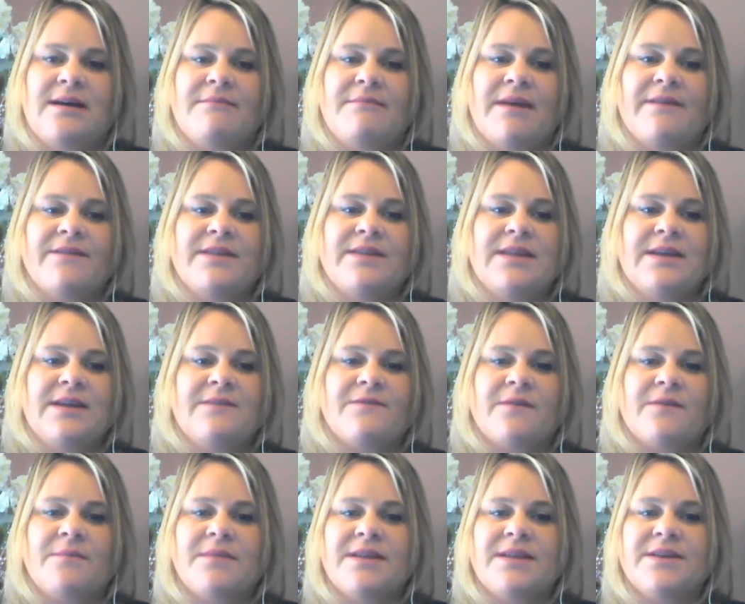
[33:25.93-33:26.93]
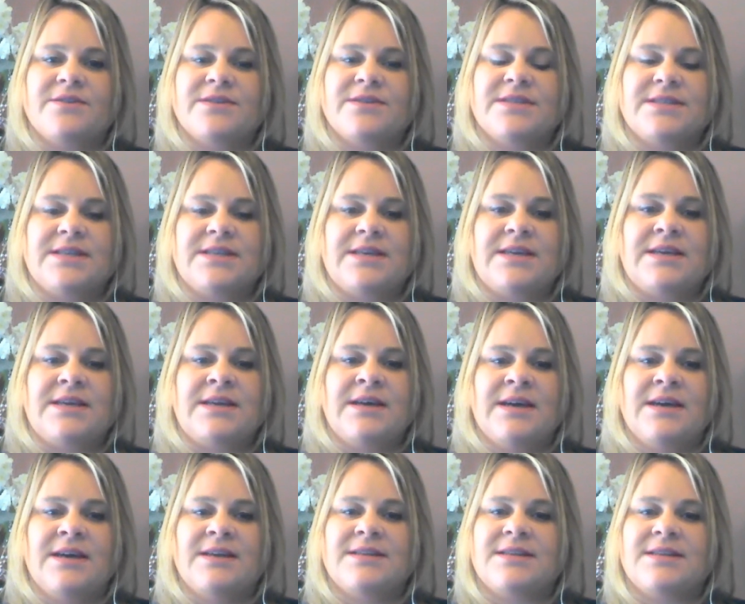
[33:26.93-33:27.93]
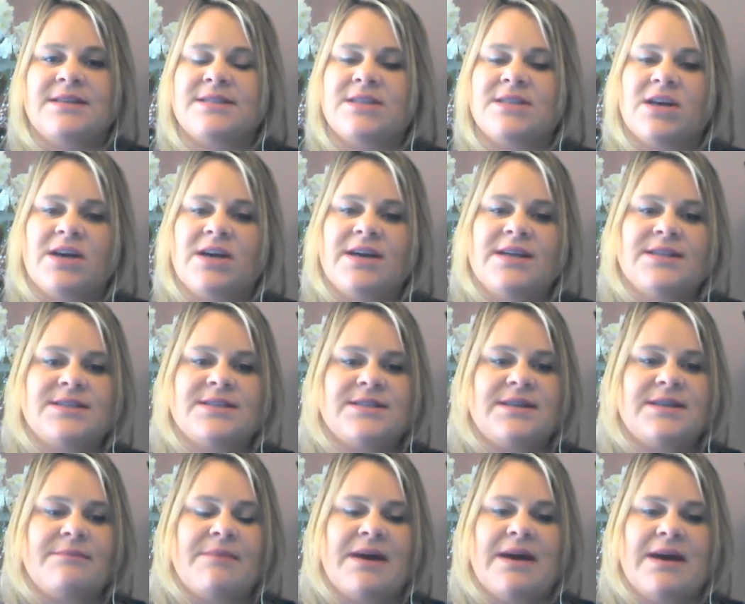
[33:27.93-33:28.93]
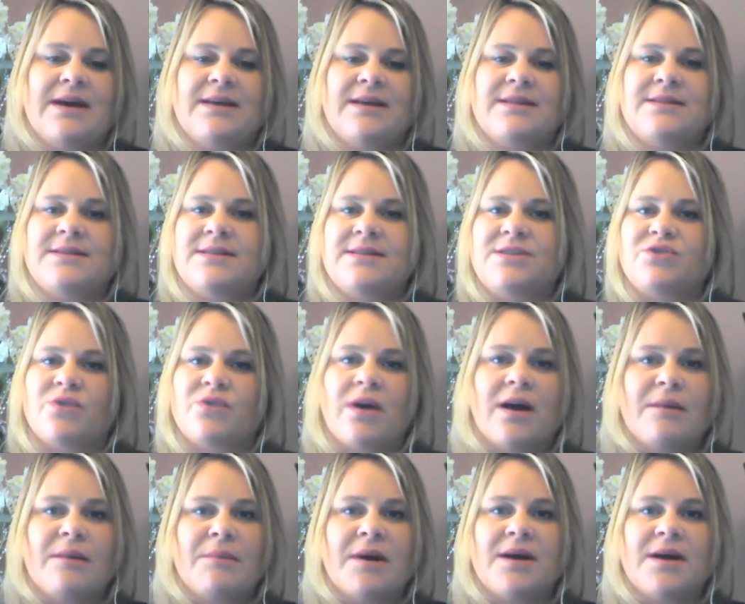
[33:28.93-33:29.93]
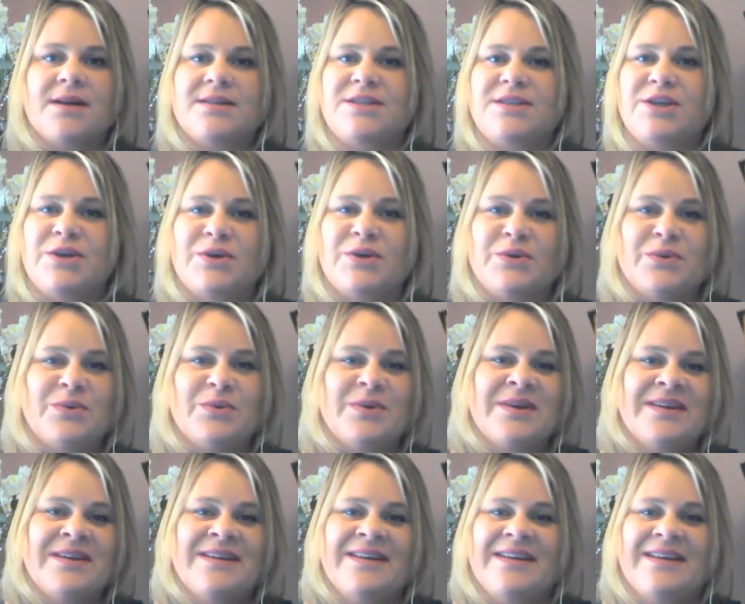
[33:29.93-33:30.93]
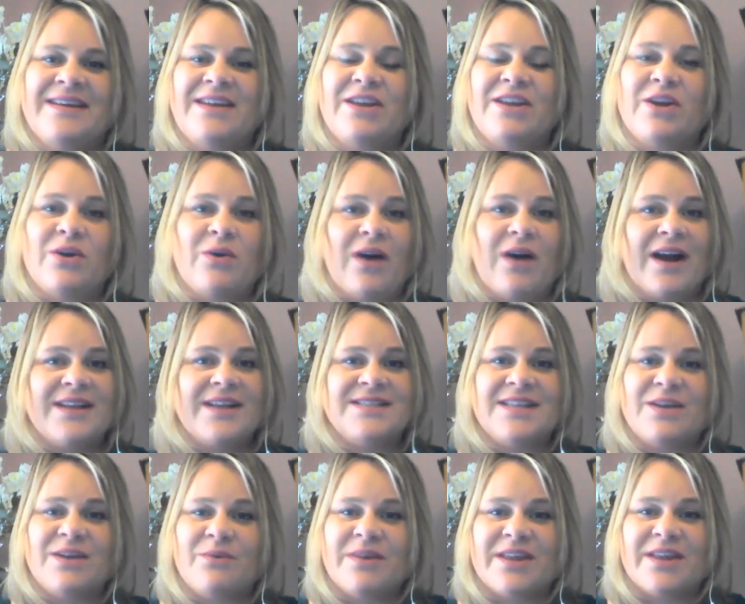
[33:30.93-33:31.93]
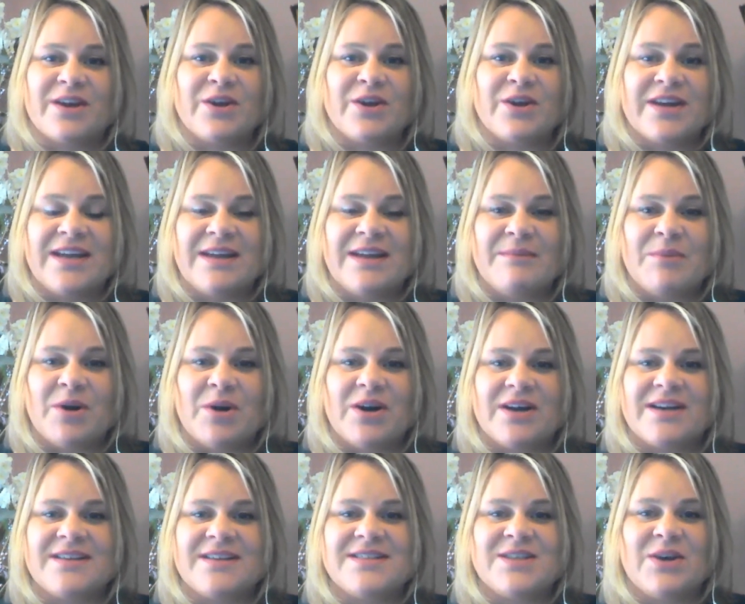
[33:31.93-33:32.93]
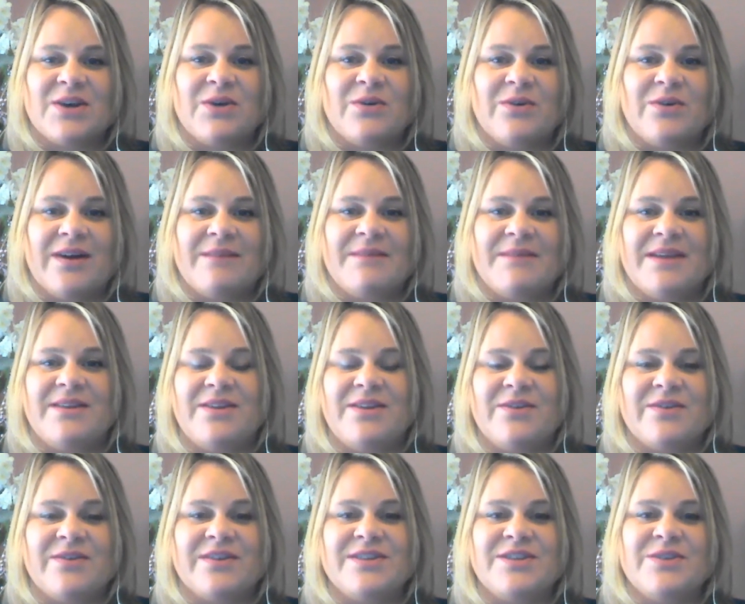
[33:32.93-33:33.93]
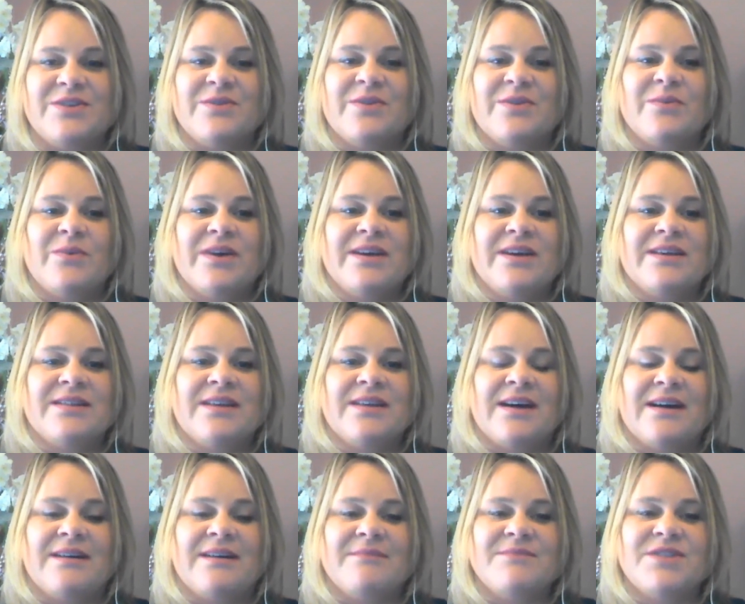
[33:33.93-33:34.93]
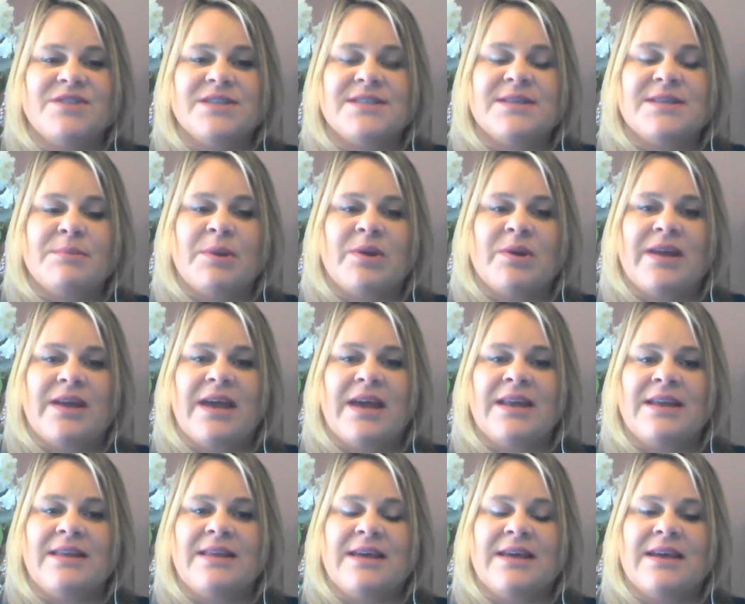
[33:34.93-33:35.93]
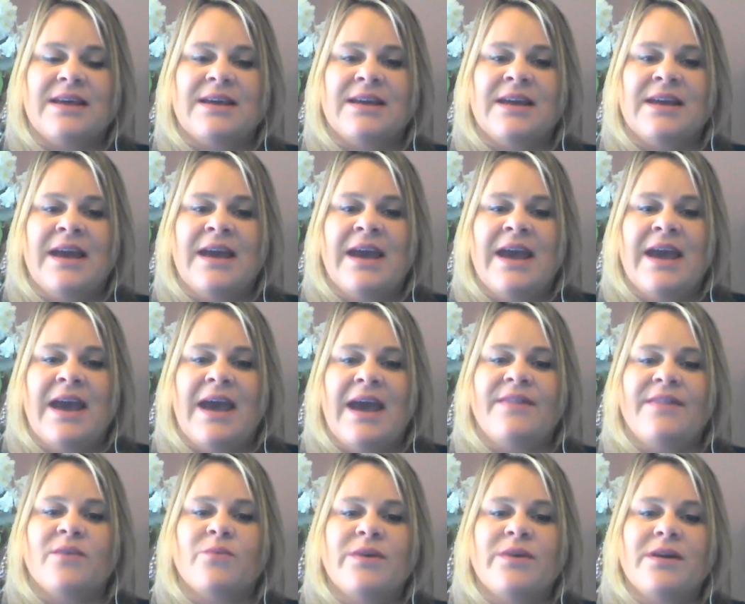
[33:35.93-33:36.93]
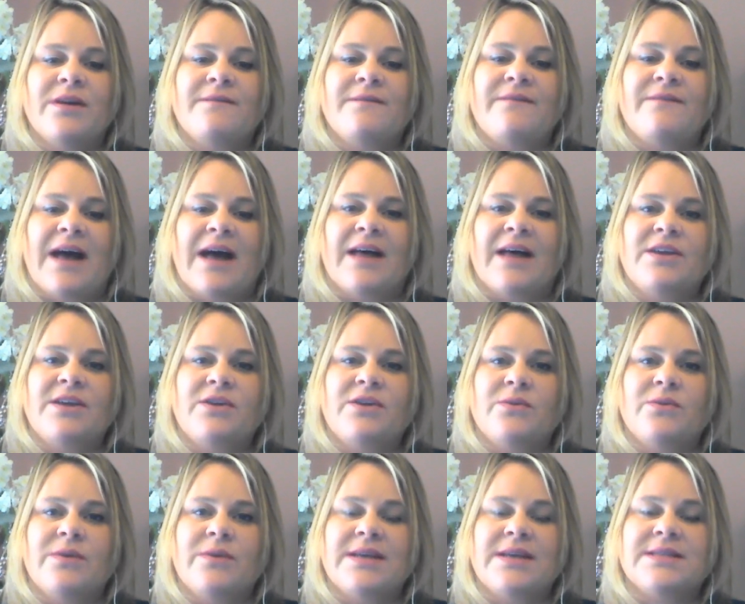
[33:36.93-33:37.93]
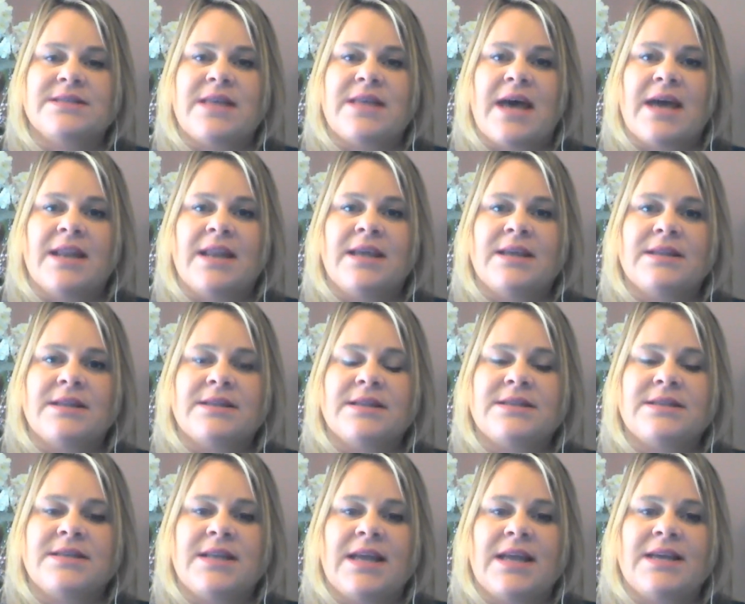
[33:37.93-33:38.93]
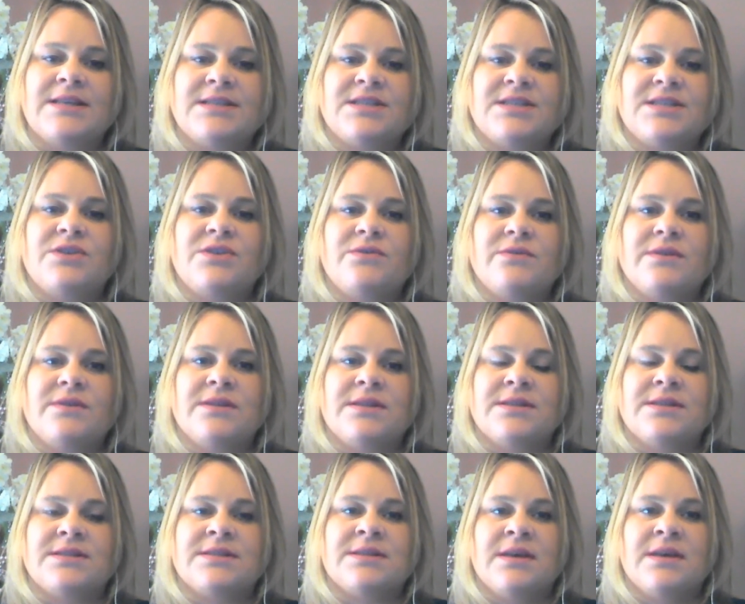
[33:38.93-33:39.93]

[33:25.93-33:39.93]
everything from literacy to science to math to drama to, you know, I did it with a cooking book. So, I mean, you can do it with just about anything. And the real value is that today's students,